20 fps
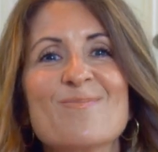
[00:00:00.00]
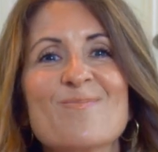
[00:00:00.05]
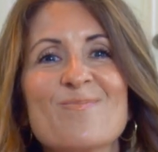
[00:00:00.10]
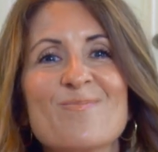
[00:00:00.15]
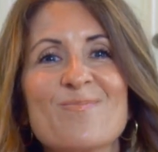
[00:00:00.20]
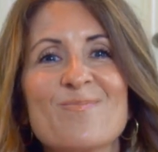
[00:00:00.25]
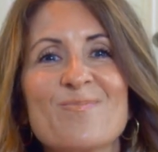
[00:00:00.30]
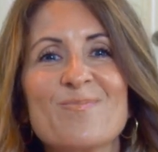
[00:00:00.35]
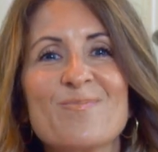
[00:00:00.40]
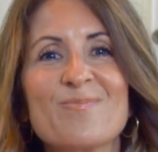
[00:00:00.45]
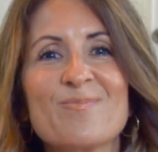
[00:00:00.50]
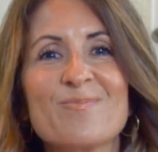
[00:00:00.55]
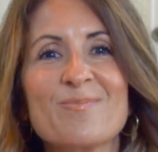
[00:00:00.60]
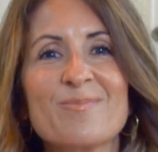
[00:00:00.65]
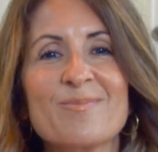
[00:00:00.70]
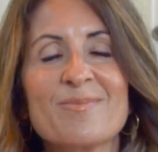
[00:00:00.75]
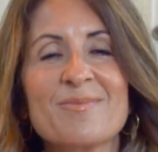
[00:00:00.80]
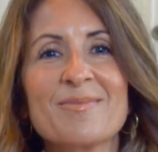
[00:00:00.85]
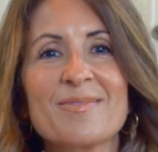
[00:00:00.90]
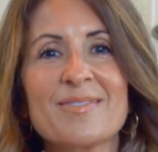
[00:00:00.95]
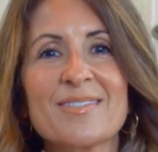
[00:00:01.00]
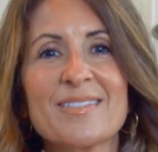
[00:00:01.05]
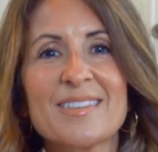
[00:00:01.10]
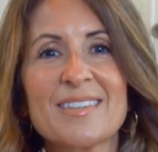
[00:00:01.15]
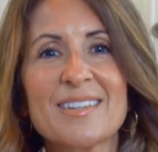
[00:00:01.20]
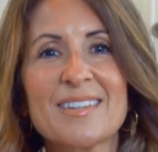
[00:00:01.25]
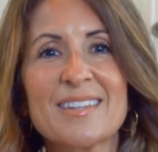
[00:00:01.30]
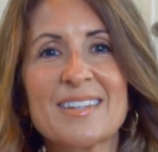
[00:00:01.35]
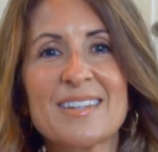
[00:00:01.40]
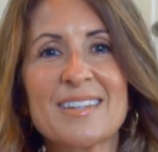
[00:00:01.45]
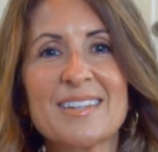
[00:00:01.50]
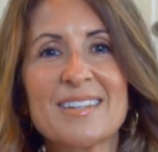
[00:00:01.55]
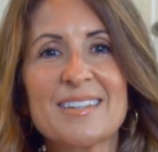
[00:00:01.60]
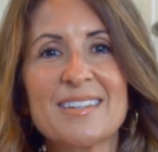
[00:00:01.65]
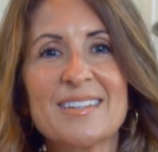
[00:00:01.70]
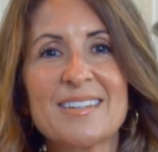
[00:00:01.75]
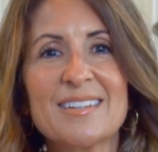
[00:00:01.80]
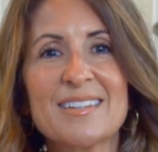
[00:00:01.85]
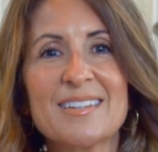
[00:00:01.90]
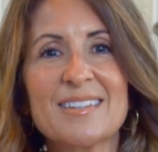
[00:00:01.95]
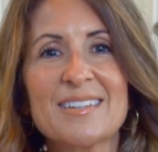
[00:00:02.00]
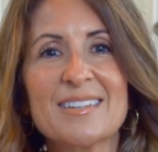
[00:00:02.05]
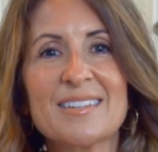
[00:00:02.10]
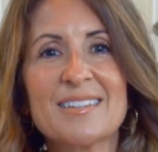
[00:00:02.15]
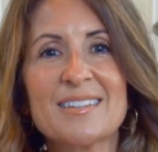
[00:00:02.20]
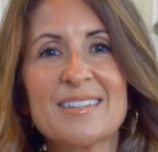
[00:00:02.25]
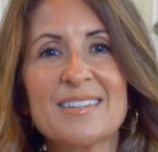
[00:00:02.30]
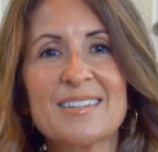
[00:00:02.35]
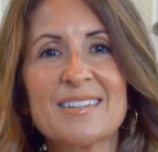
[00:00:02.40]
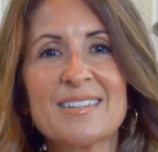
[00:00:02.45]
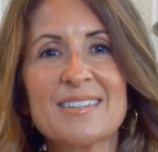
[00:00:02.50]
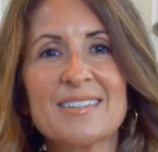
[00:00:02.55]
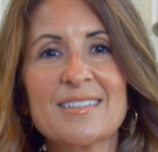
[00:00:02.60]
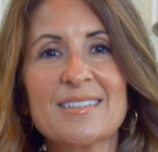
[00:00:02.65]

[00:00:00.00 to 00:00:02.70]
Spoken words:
(silence)